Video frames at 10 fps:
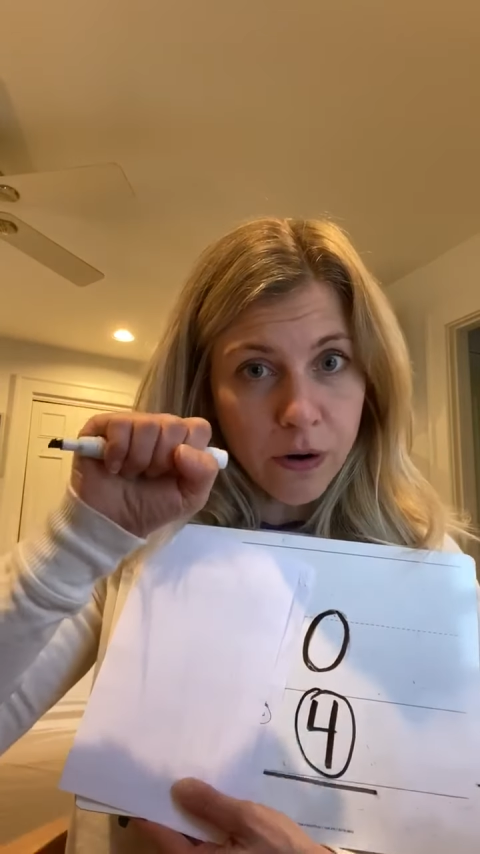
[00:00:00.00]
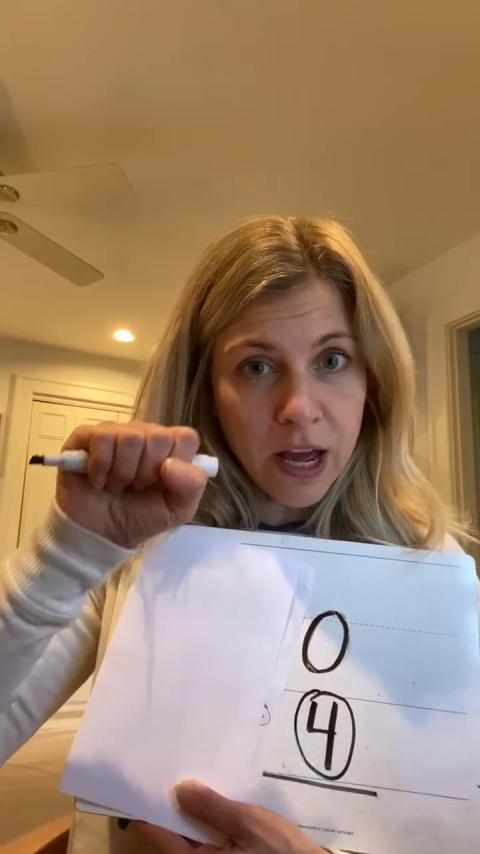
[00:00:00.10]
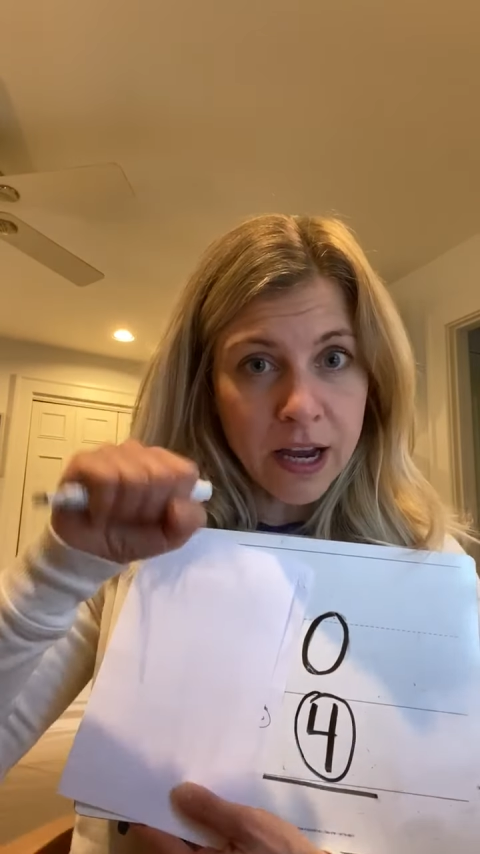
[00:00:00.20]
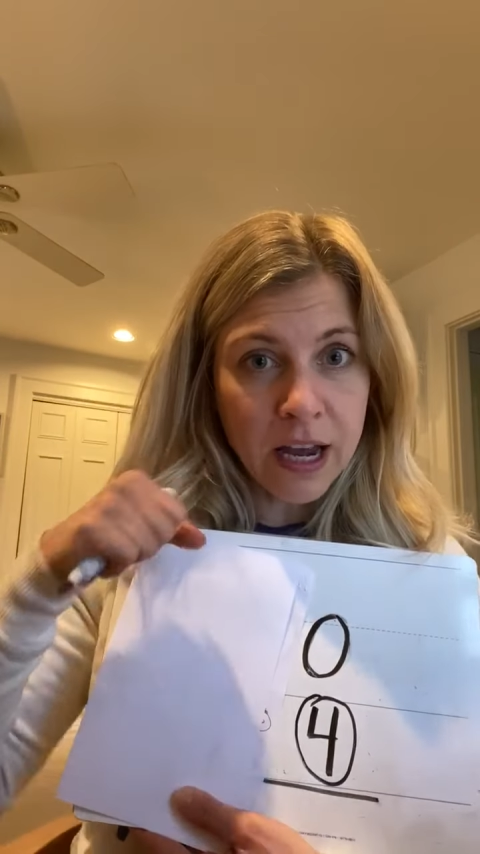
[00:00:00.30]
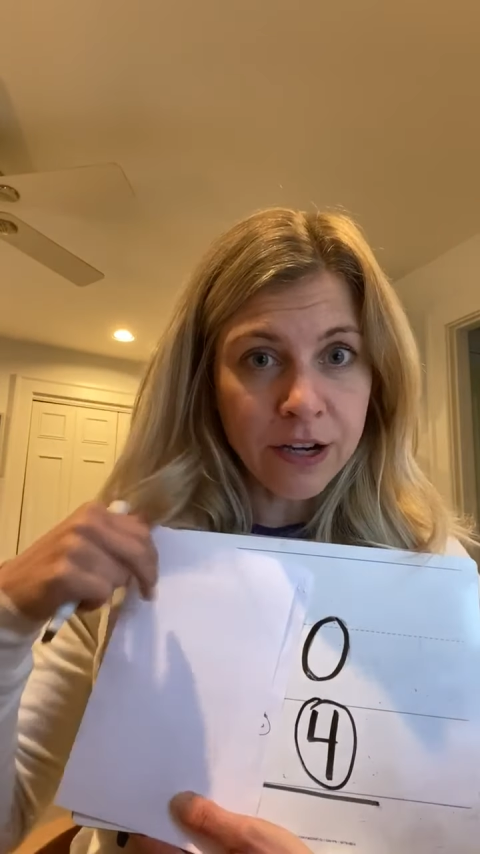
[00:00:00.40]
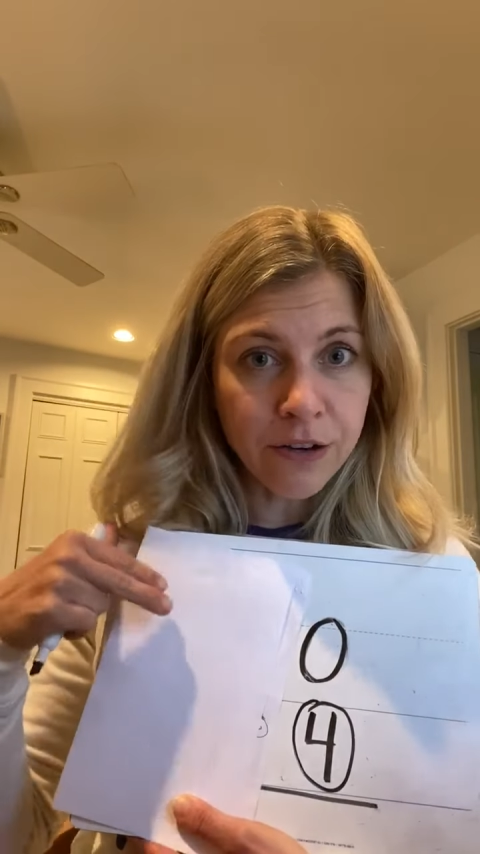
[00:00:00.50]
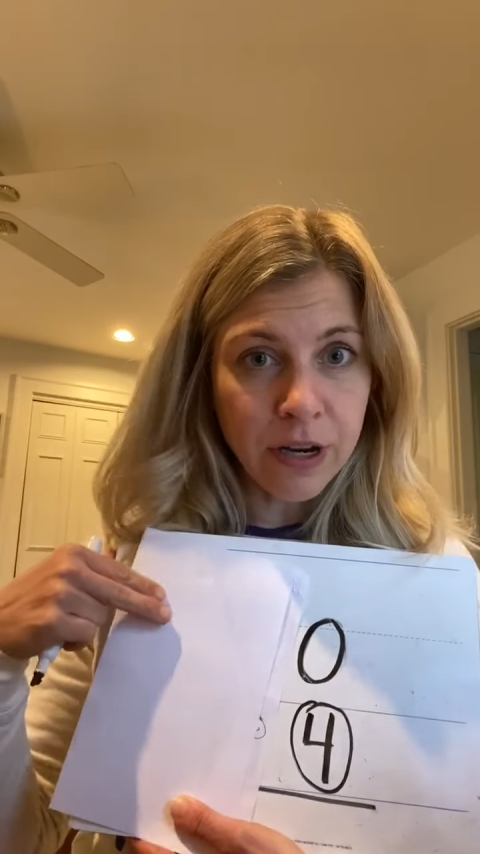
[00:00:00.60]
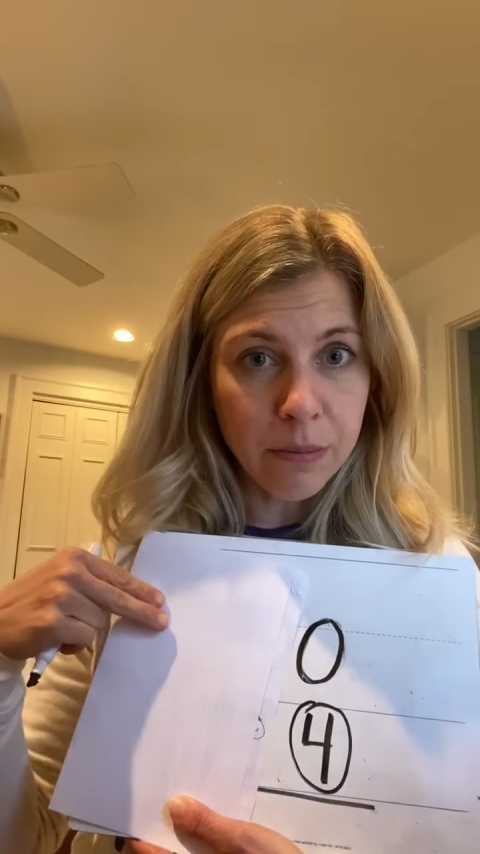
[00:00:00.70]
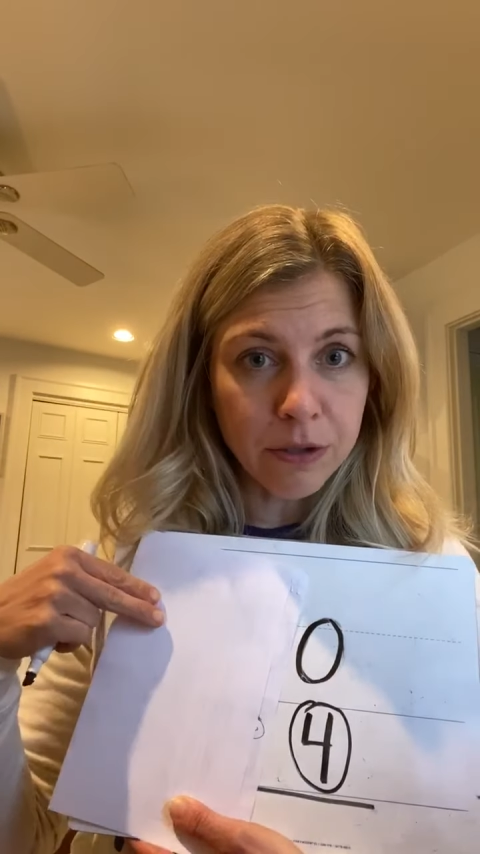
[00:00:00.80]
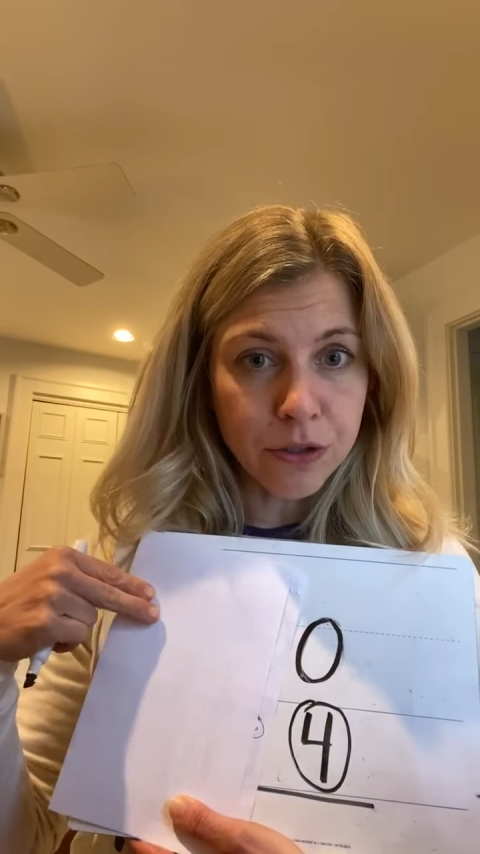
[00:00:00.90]
knock on your
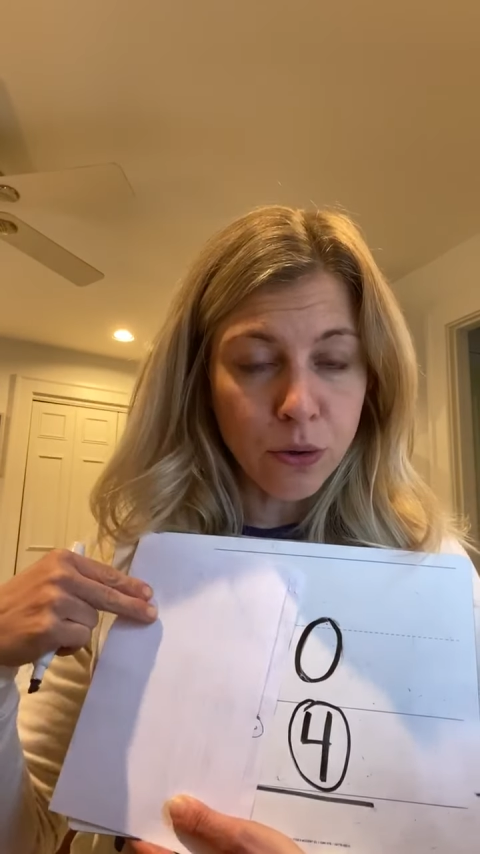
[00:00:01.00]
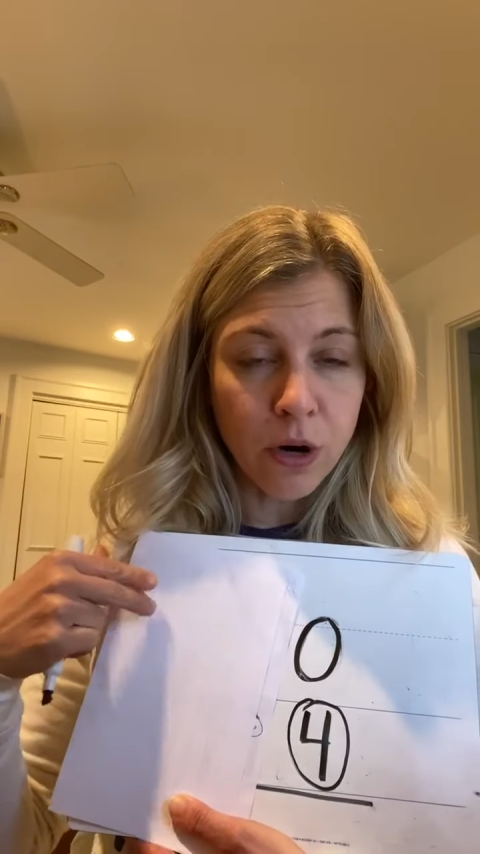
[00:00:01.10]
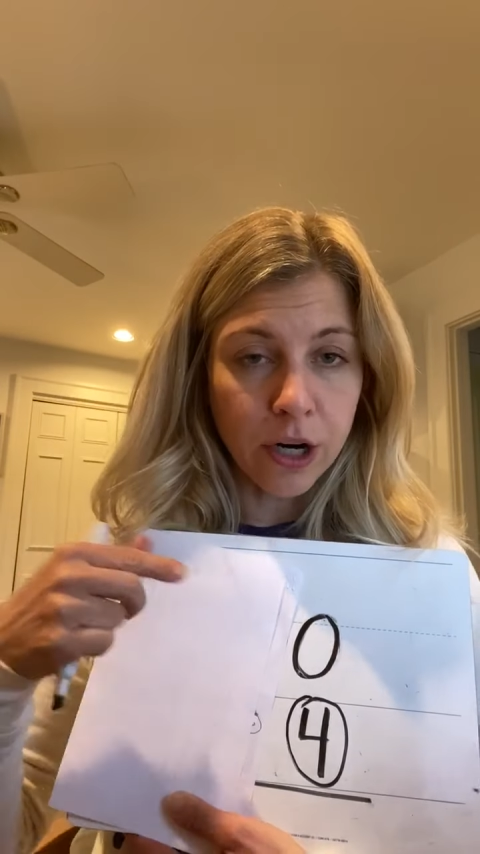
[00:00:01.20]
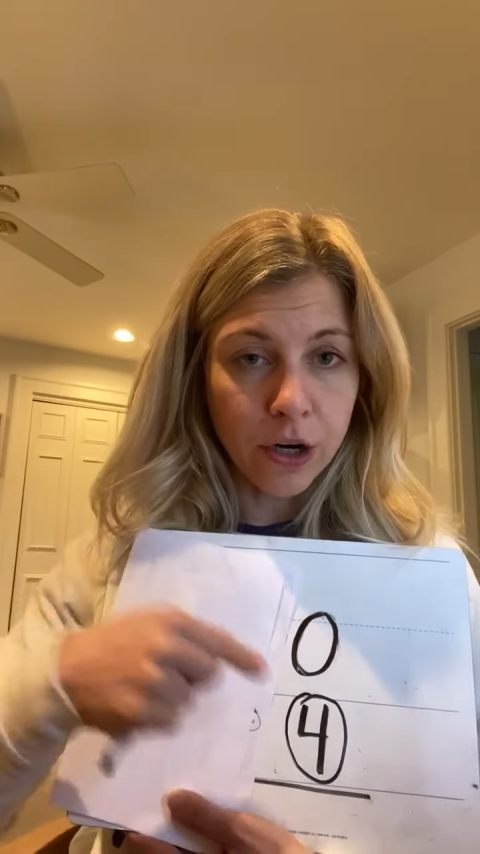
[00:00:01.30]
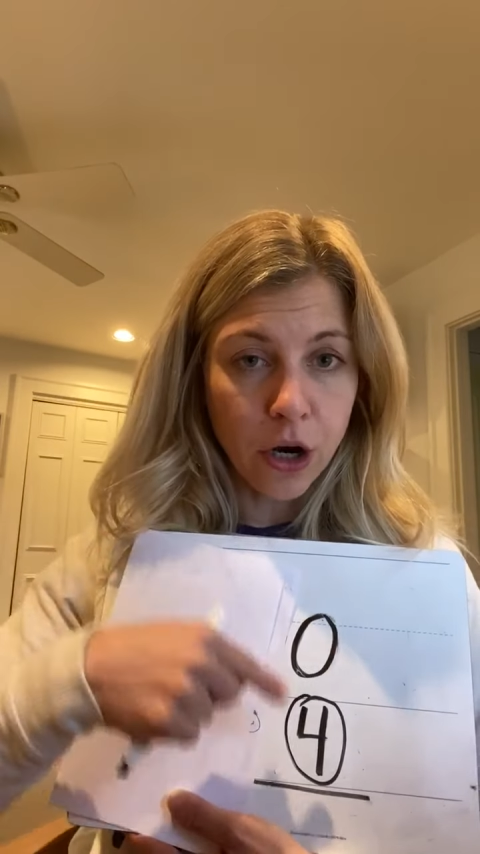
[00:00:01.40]
neighbor's door.